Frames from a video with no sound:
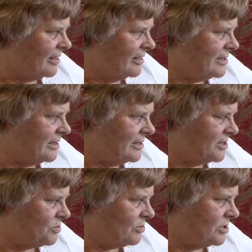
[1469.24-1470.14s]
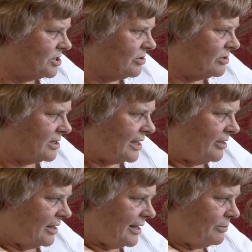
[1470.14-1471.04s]
This one's got, I
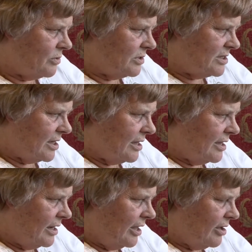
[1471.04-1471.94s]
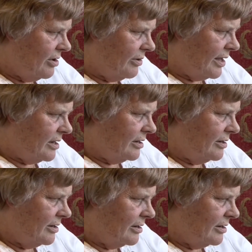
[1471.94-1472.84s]
think that one's Ernie Owen,
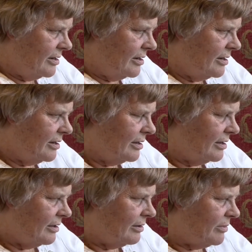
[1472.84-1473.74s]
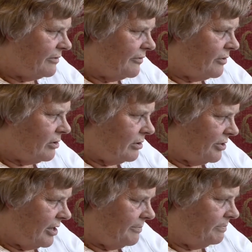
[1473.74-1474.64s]
my
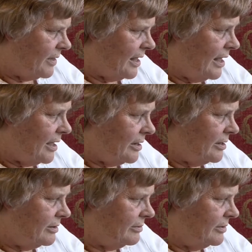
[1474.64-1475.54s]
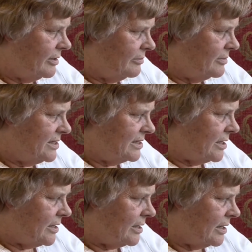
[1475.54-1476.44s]
father, Ian, Mrs.
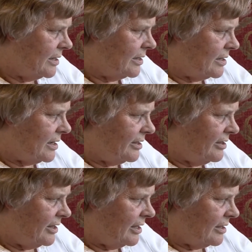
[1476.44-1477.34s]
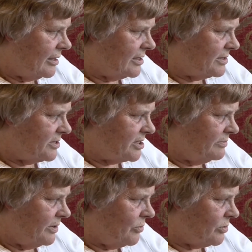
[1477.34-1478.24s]
Kirkland, and I think this must
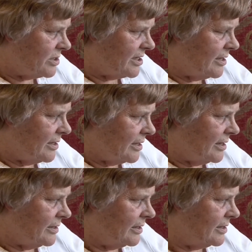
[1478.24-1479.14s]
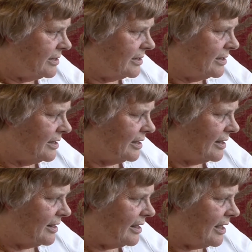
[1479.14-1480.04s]
have been Walter Kirkland
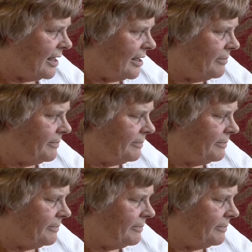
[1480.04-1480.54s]
there.